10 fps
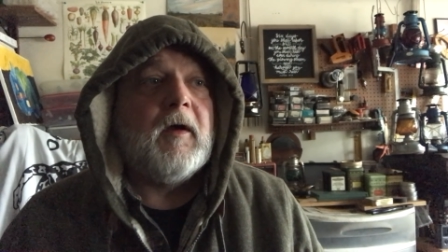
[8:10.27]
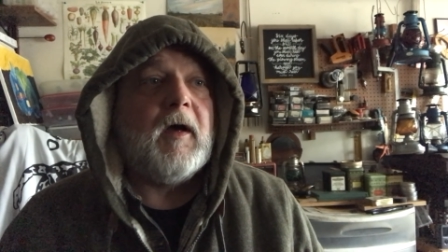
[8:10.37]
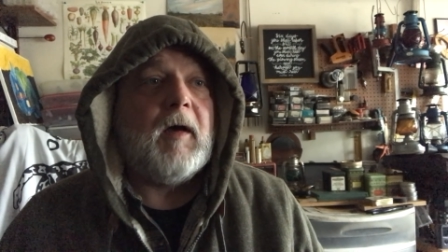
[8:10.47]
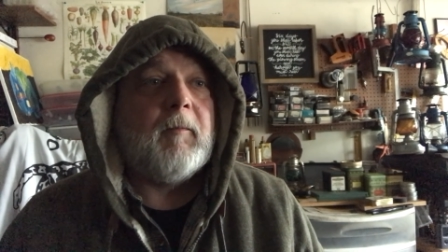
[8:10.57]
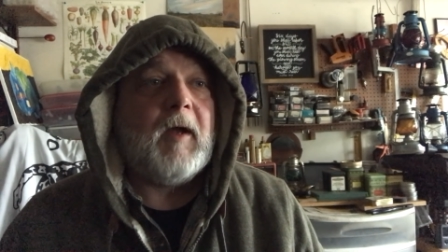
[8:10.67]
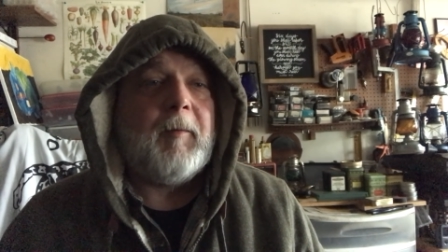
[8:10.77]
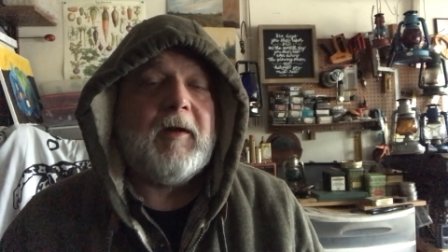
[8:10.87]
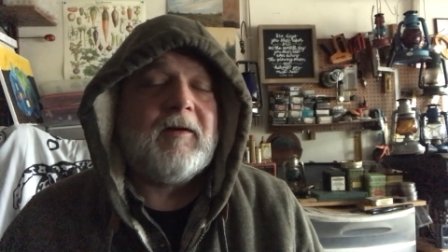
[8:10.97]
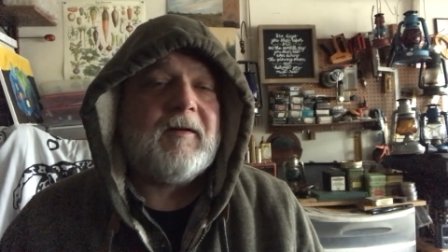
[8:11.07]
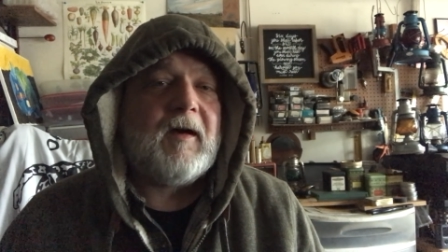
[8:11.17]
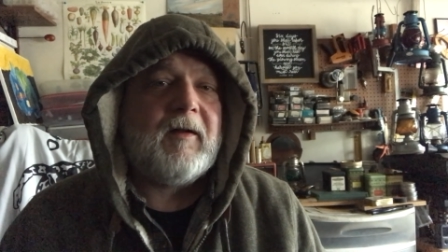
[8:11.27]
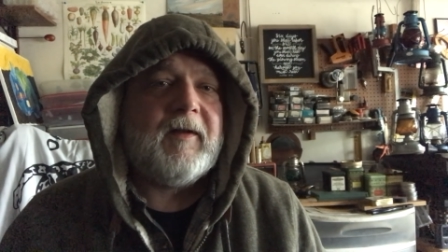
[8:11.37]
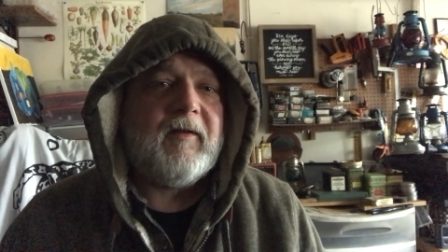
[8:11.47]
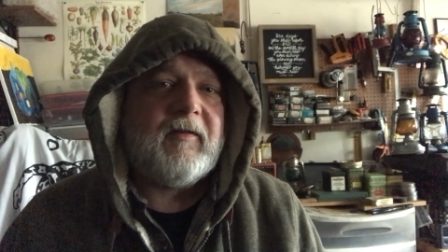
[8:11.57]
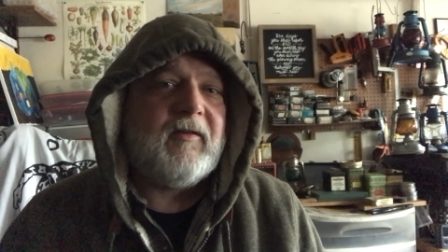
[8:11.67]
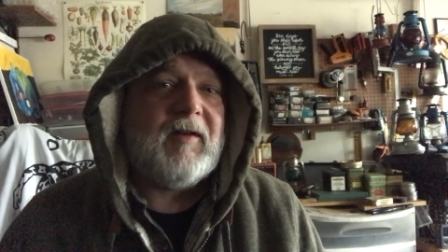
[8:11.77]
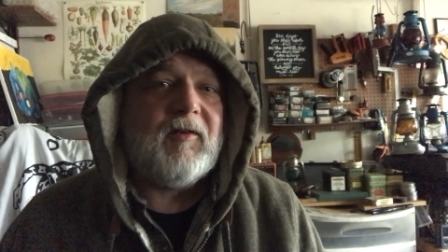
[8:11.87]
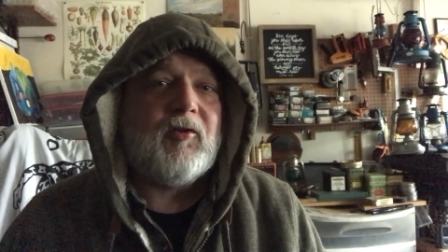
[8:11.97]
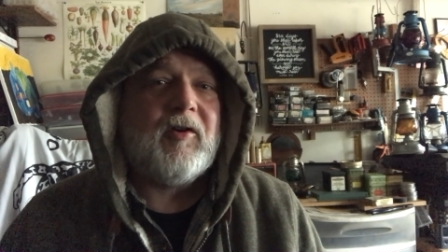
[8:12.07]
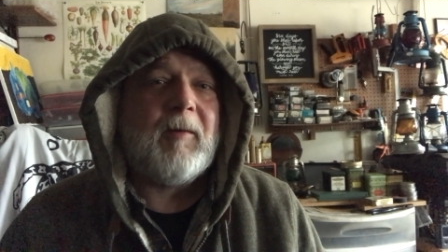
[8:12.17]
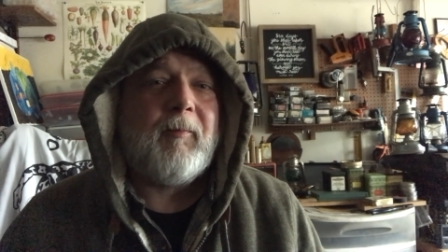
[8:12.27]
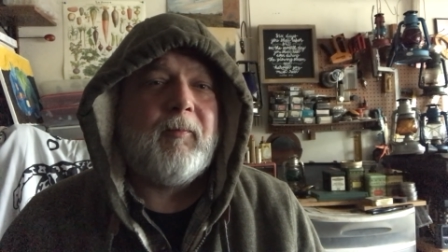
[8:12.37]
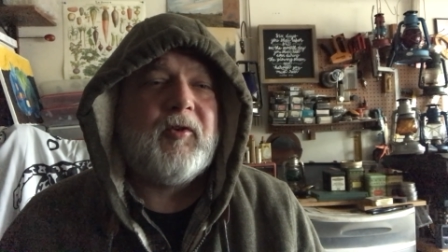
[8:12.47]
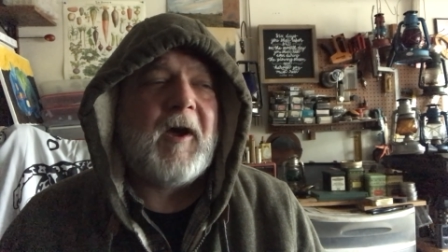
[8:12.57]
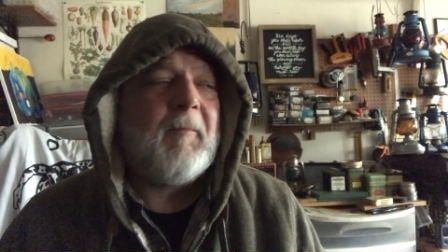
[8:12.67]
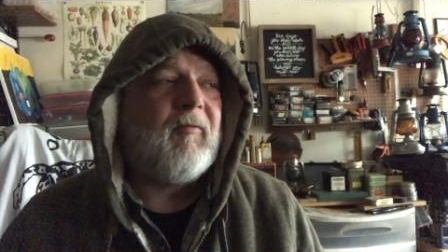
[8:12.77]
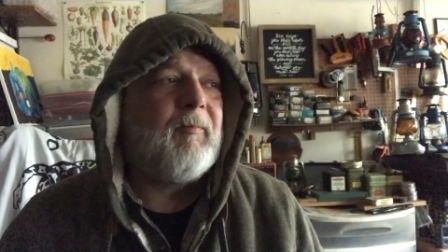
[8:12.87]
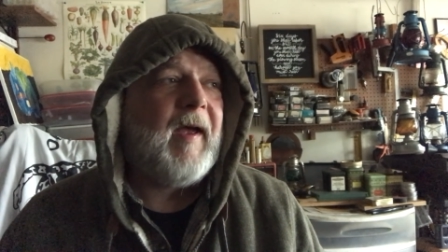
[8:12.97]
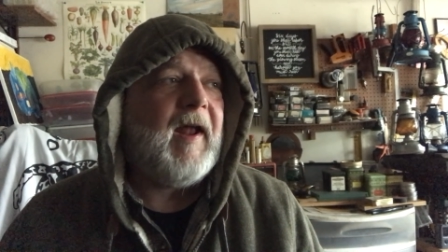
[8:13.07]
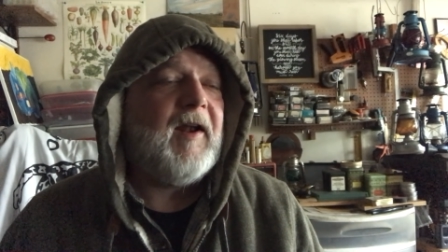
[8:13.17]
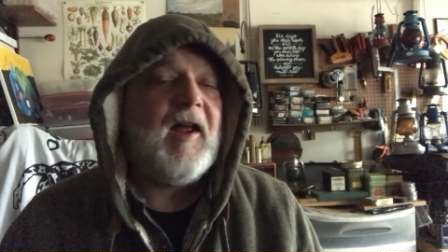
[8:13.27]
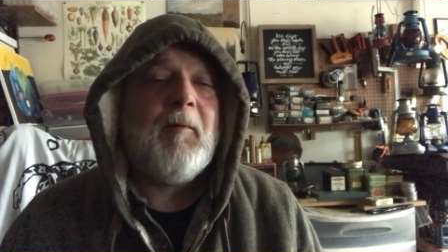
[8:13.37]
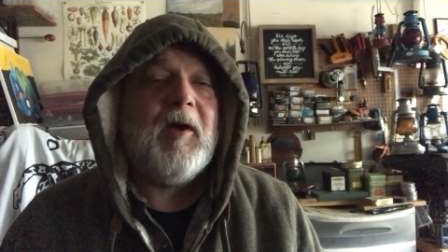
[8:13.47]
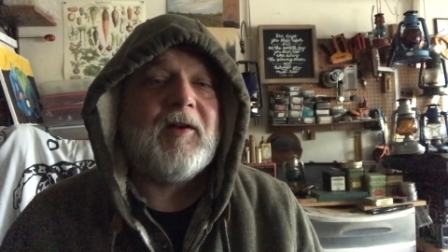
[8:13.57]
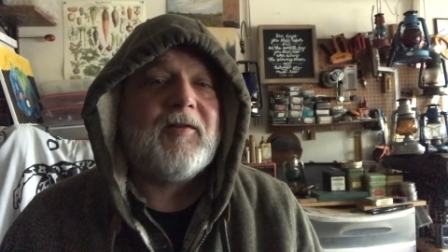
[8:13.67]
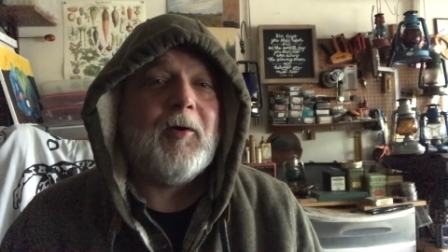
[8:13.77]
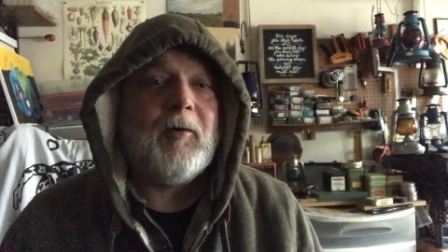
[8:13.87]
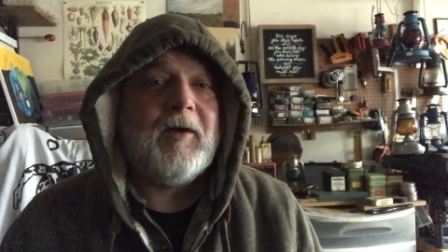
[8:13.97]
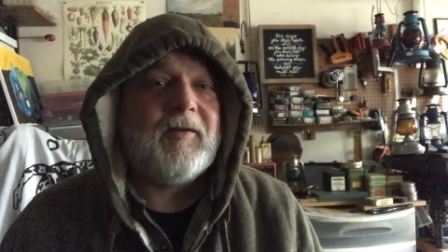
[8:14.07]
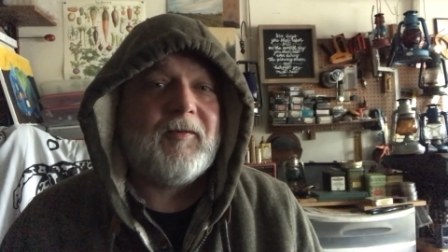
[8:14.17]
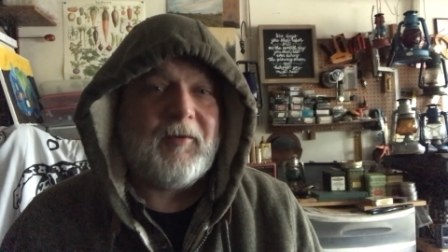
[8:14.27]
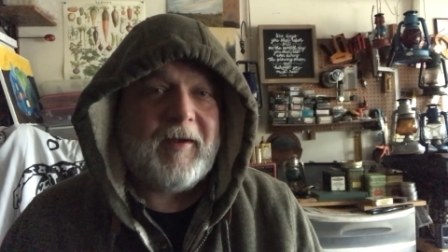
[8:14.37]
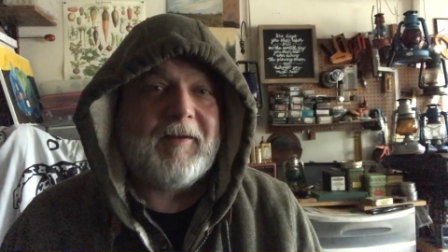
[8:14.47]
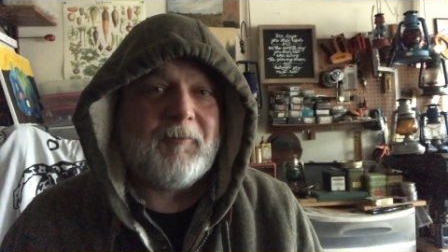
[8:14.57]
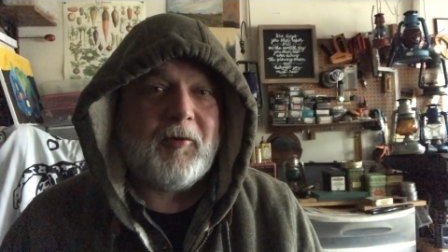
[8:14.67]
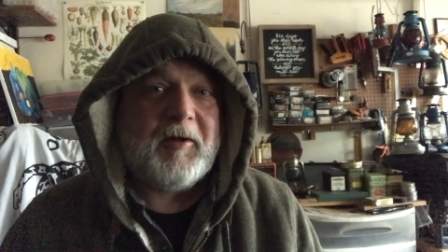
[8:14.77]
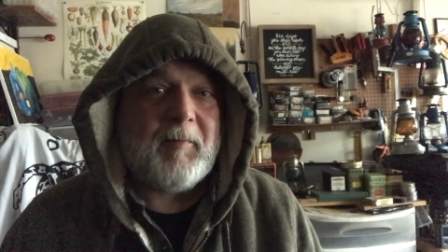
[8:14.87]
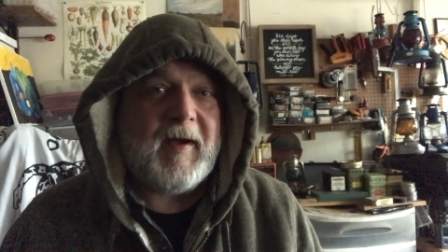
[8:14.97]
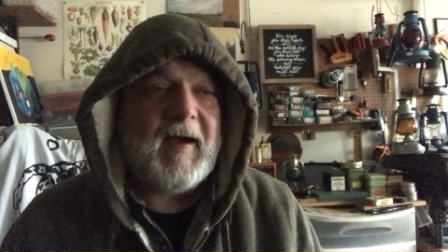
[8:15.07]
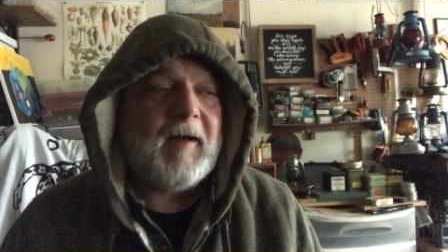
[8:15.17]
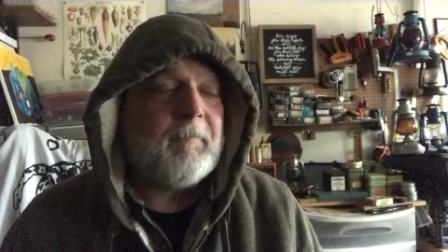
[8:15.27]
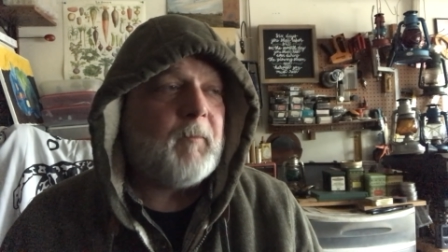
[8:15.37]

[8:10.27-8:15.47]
Um, I mean, golly, this is even during a time of pandemic, so it's like really bad.